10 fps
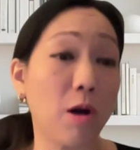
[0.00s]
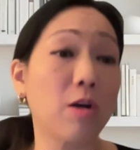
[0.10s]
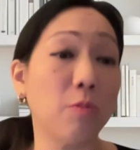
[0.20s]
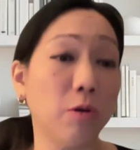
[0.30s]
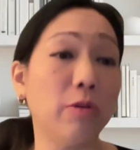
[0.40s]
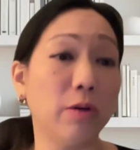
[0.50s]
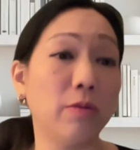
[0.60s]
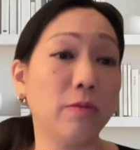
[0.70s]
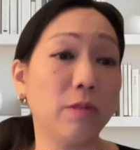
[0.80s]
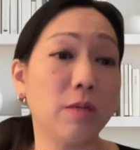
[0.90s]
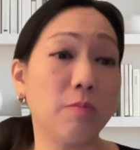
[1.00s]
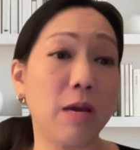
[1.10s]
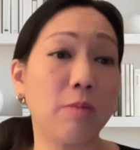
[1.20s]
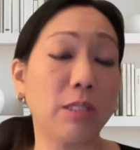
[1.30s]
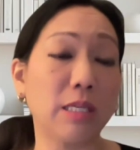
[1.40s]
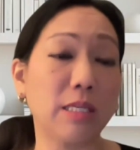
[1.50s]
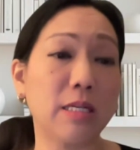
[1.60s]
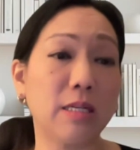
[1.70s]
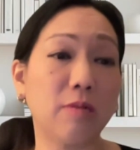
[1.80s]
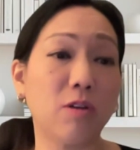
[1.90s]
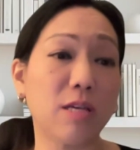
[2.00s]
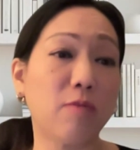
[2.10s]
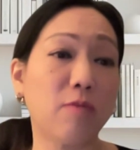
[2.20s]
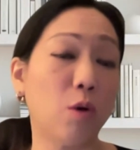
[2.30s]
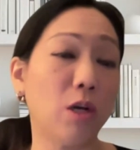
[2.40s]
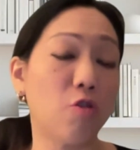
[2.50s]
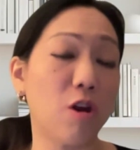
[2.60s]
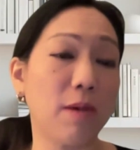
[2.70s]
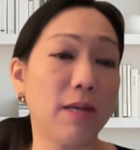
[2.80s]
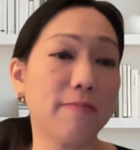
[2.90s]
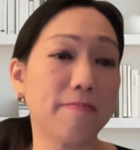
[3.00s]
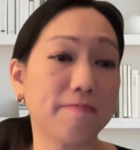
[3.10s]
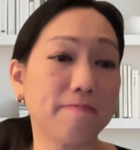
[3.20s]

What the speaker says: remarkable though to be able to see a difference after one treatment.